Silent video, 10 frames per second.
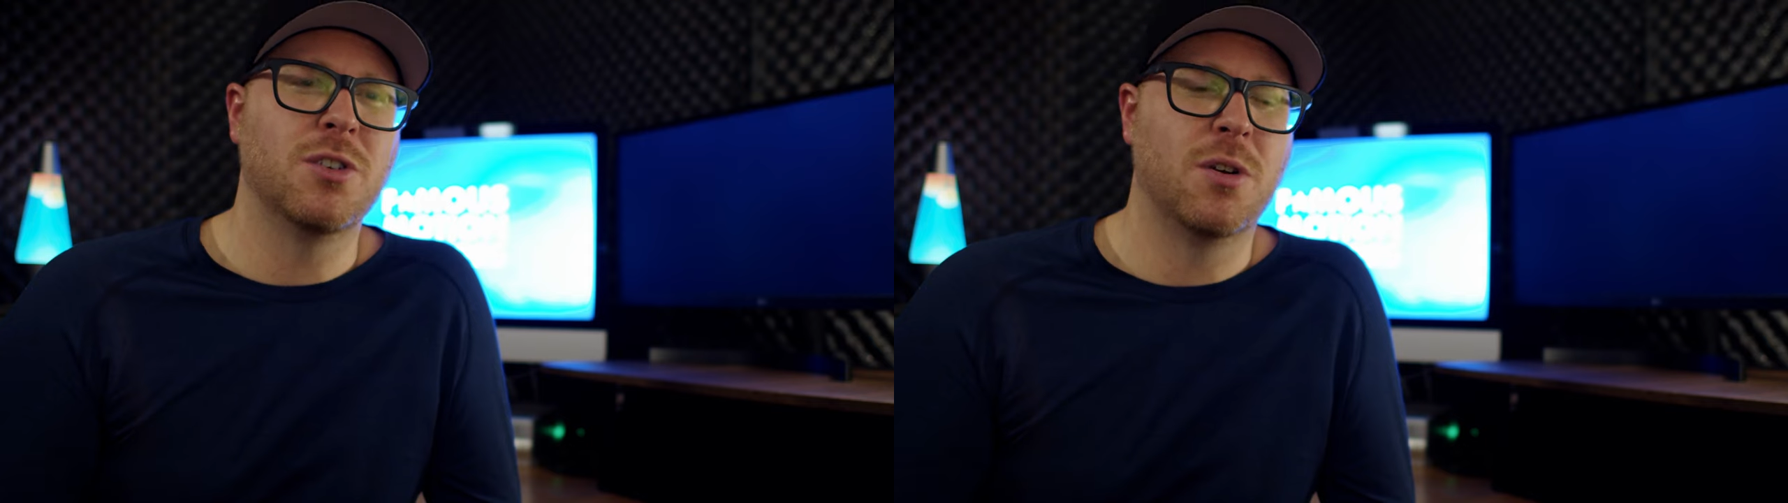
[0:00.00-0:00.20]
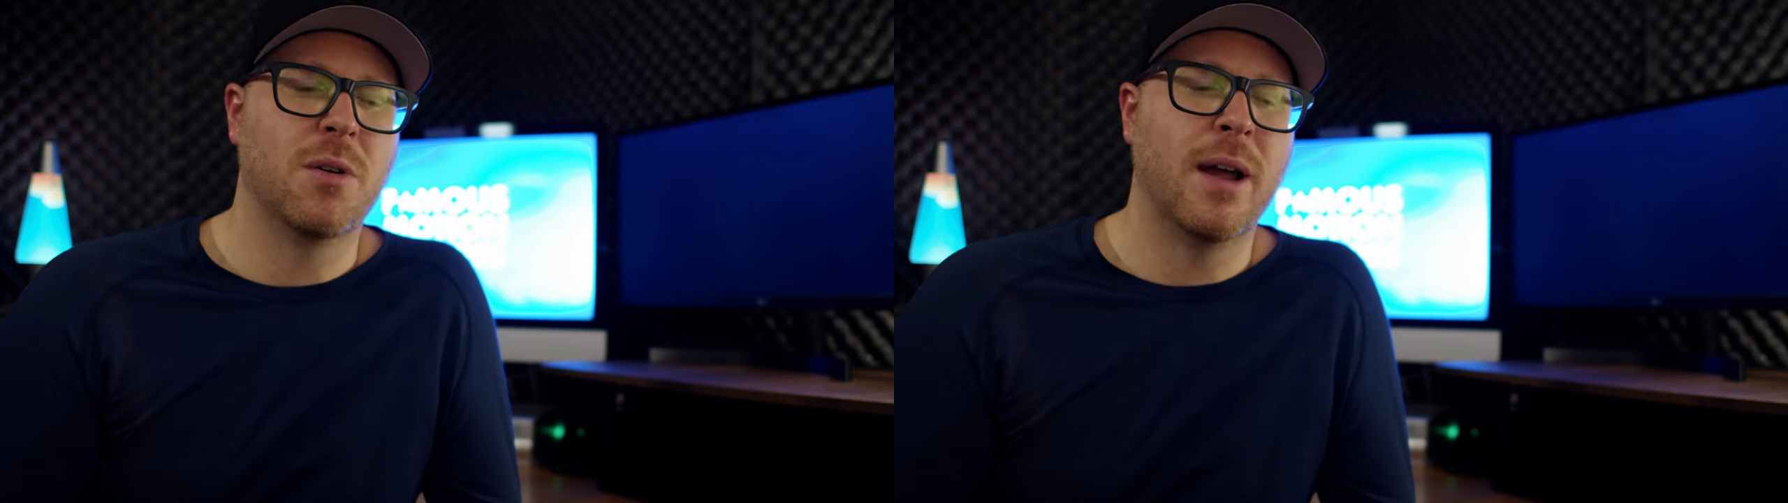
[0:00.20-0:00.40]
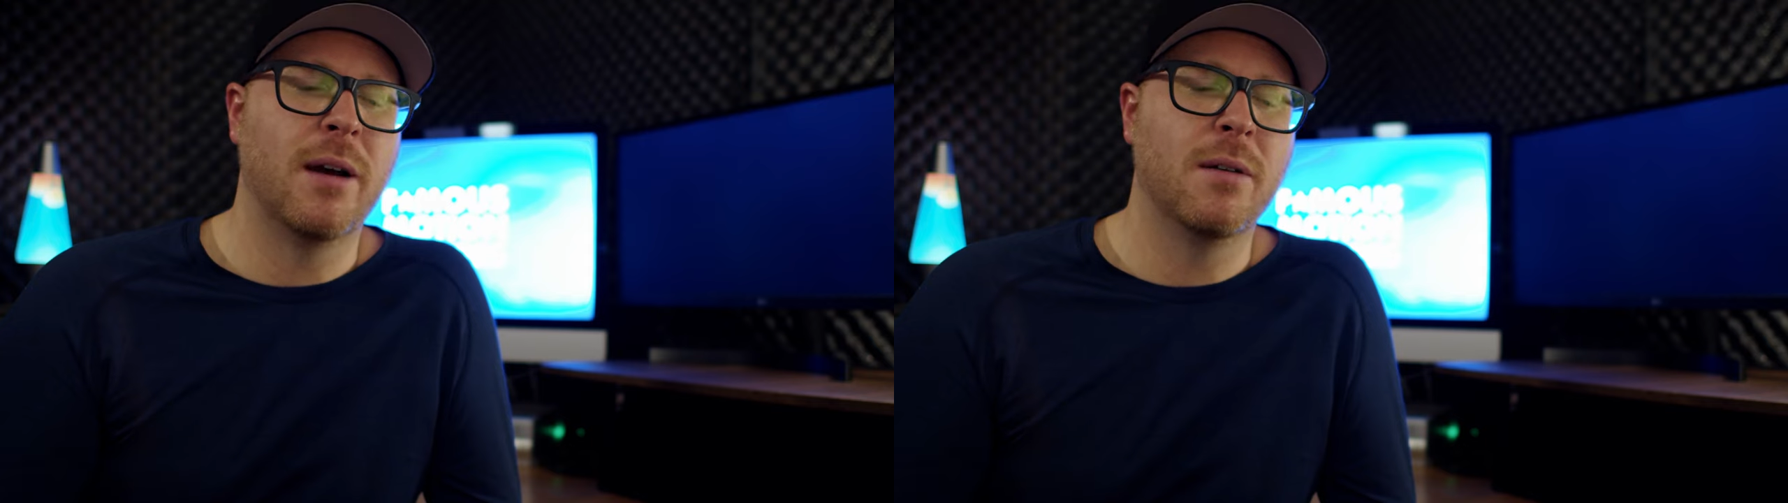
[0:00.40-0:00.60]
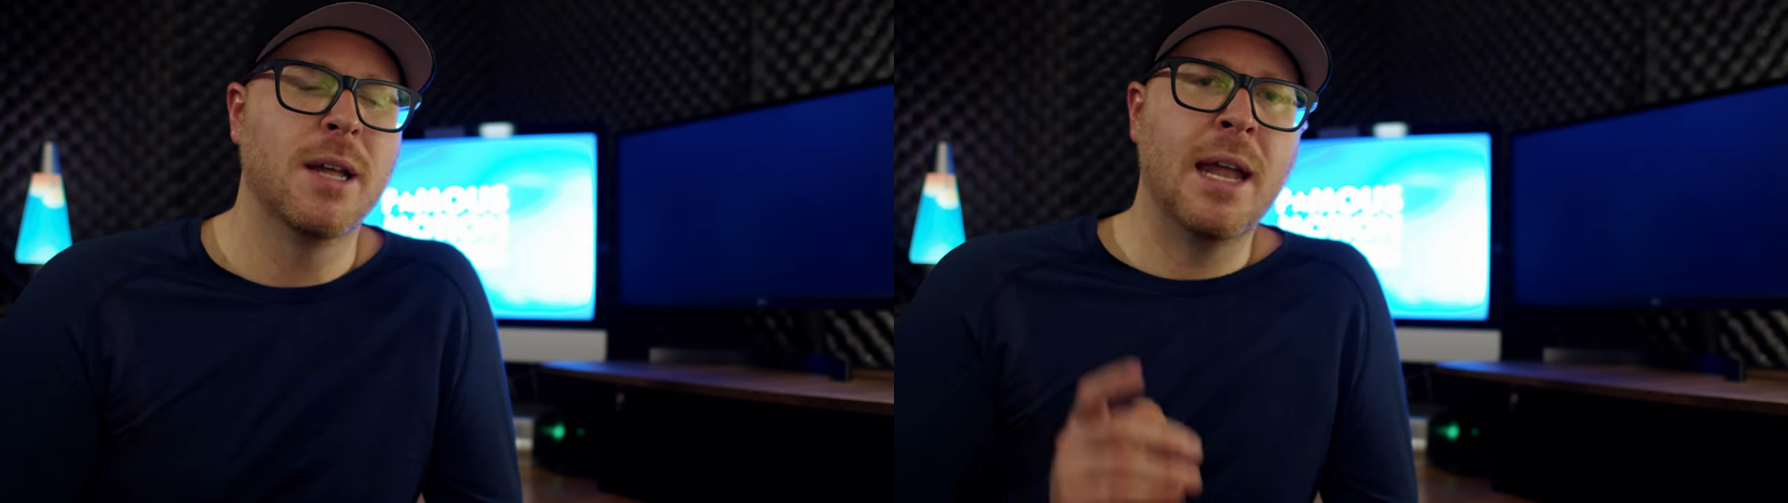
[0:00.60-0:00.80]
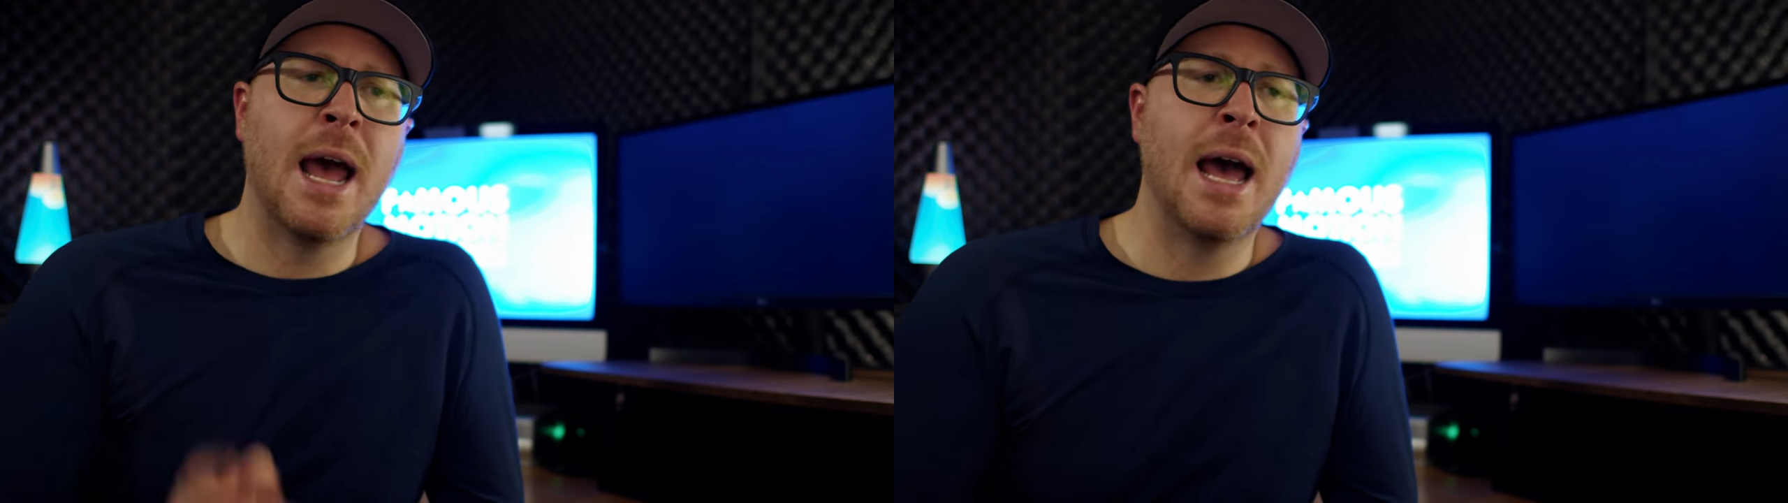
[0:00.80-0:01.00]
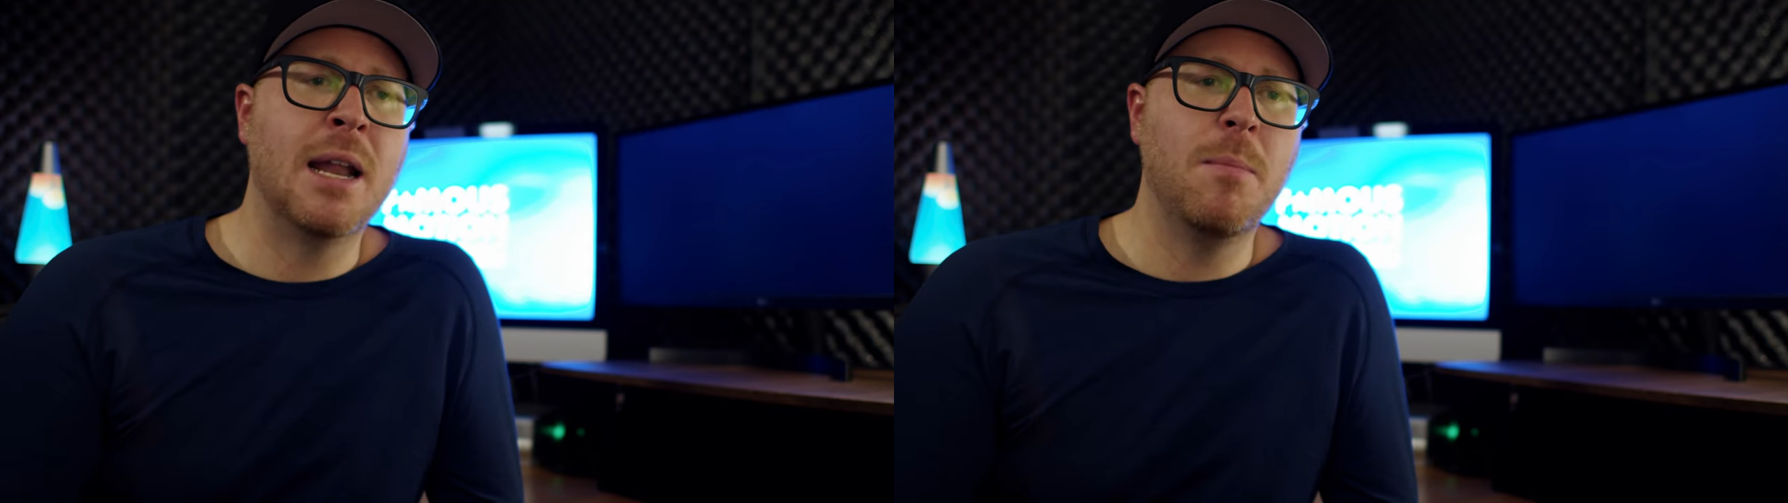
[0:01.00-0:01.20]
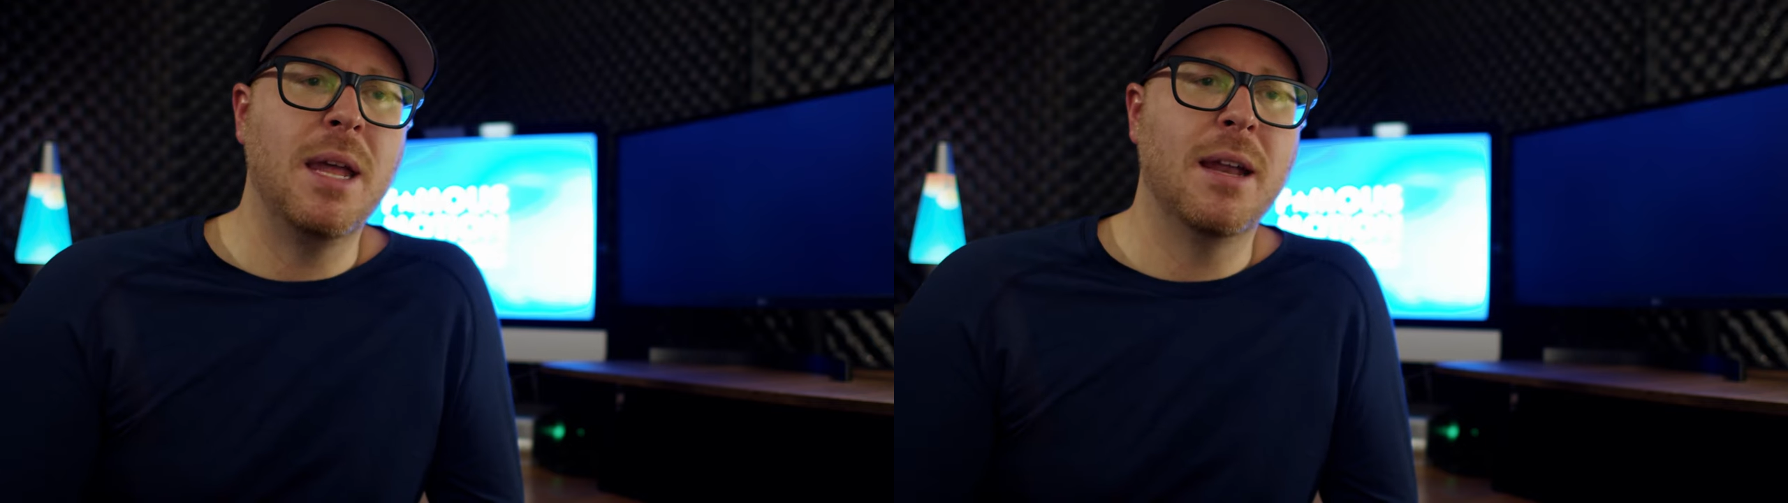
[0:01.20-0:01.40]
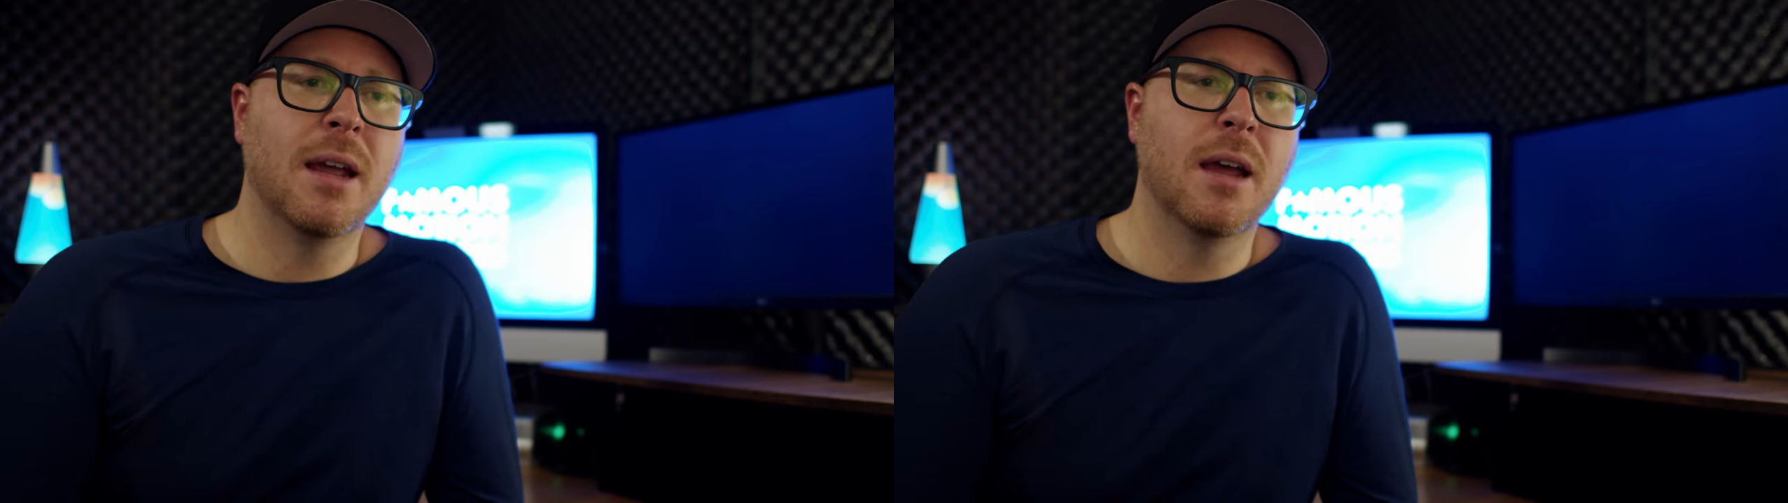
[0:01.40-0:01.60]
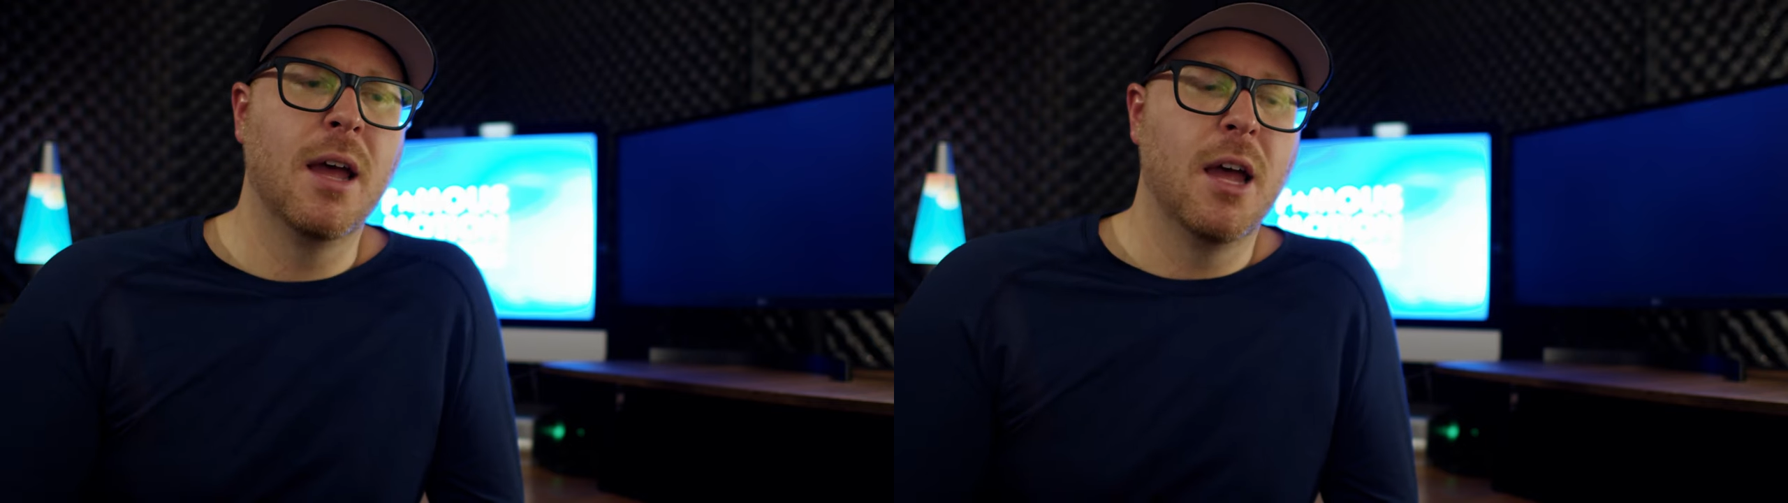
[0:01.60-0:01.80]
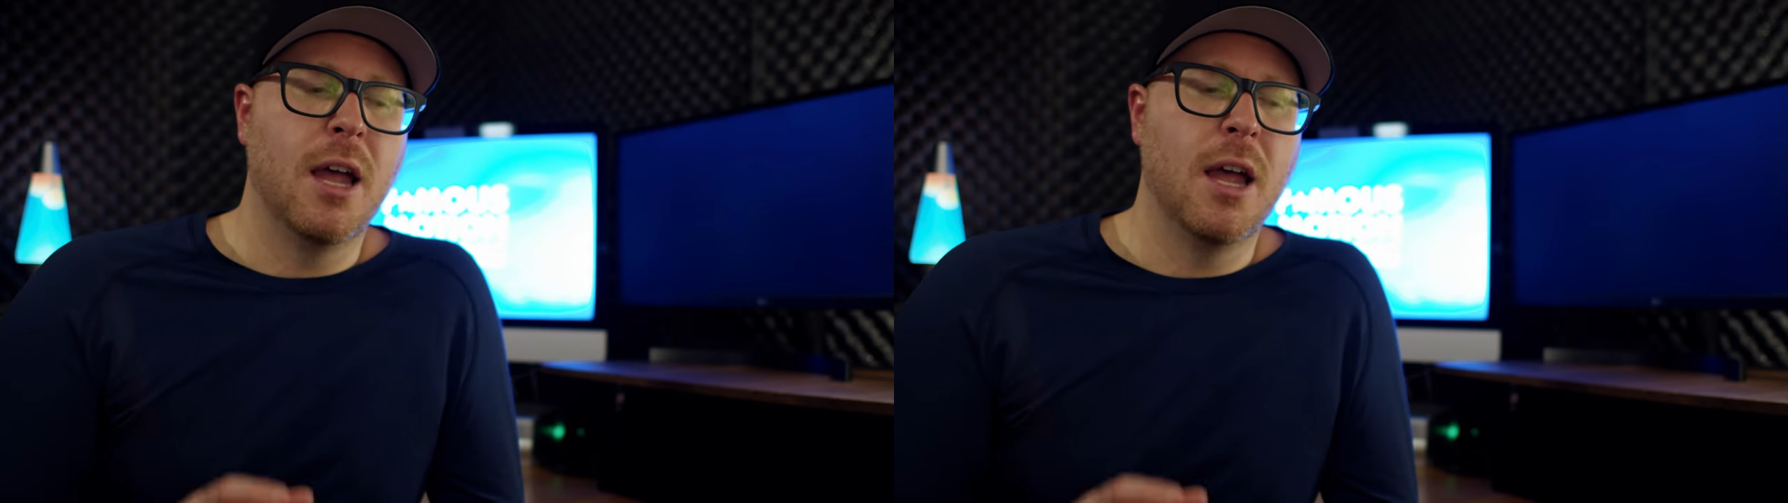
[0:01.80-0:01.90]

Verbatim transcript: turn around. And I had a meeting